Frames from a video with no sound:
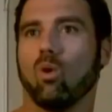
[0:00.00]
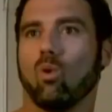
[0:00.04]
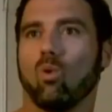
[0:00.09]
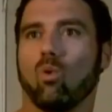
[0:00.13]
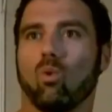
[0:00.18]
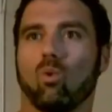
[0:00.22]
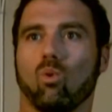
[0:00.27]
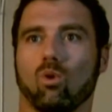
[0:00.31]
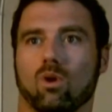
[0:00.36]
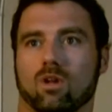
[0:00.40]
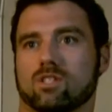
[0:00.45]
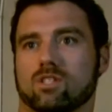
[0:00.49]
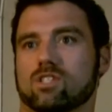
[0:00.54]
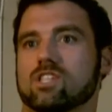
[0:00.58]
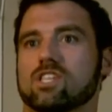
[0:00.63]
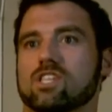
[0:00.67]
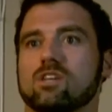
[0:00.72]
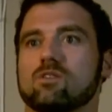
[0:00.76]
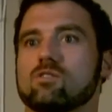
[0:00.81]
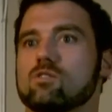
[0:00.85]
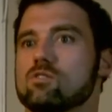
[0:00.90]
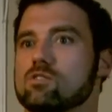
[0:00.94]
Well,
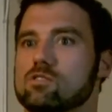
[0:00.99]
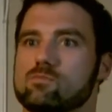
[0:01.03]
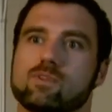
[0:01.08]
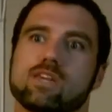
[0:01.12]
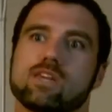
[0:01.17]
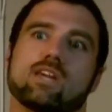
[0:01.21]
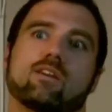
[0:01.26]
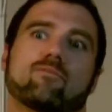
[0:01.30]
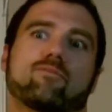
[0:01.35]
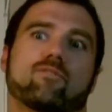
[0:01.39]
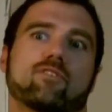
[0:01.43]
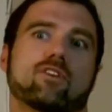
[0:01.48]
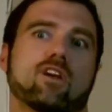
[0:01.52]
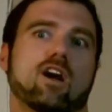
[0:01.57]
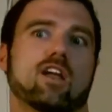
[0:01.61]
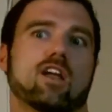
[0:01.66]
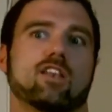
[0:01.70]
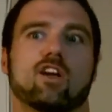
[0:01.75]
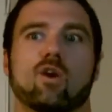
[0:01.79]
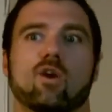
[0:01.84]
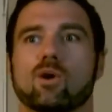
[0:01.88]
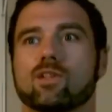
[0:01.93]
excuse me for not
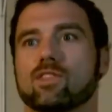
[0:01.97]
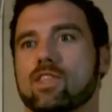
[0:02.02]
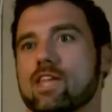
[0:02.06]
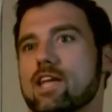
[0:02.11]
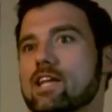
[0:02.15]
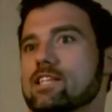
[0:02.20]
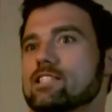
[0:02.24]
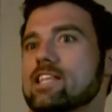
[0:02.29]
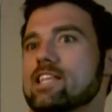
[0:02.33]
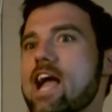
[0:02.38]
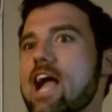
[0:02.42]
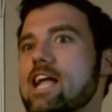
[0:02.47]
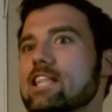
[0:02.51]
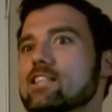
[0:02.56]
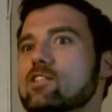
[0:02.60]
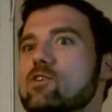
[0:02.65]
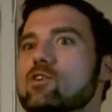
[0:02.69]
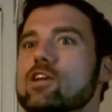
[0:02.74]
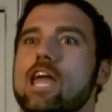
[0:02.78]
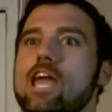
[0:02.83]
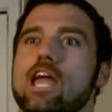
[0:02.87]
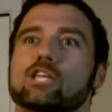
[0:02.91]
knowing the exact
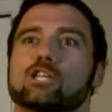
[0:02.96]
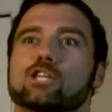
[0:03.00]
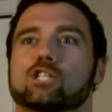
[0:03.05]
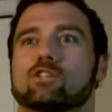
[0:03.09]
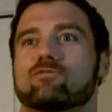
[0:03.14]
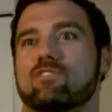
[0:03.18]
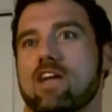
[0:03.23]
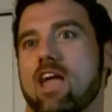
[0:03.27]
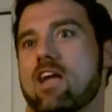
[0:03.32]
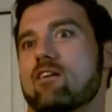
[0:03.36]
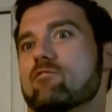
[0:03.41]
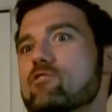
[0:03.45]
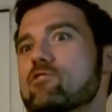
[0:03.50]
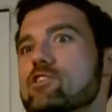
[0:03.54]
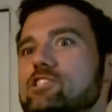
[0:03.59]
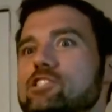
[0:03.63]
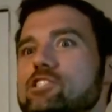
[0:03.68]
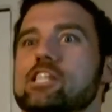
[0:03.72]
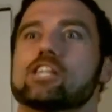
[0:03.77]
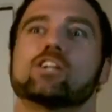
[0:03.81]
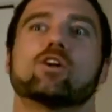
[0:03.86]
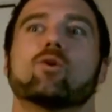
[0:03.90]
location of every
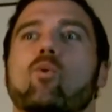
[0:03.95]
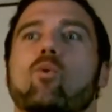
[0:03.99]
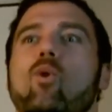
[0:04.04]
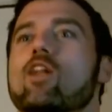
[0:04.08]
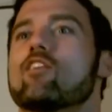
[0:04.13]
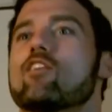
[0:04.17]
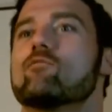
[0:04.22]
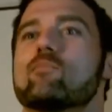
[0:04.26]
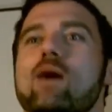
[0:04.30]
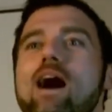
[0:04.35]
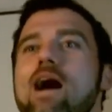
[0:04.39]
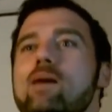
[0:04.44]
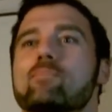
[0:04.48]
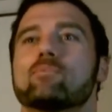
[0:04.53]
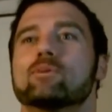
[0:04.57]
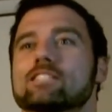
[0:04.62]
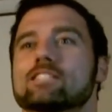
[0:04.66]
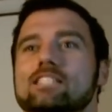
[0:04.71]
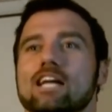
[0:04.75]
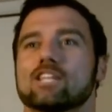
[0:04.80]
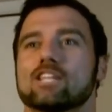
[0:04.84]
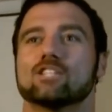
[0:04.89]
single one of my
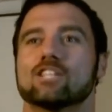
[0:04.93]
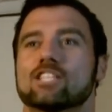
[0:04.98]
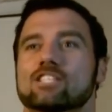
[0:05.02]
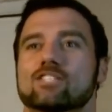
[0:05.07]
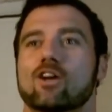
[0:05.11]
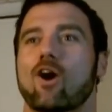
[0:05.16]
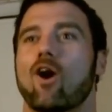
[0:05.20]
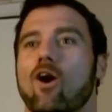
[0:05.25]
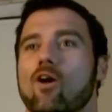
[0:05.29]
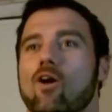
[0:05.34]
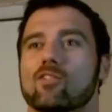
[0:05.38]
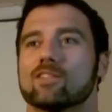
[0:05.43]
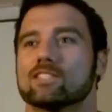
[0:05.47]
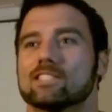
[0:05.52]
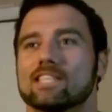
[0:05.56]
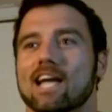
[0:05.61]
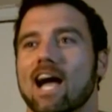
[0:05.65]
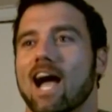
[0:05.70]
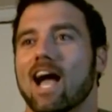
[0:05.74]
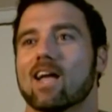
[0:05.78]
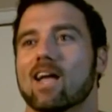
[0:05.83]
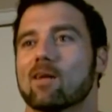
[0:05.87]
possessions all the time.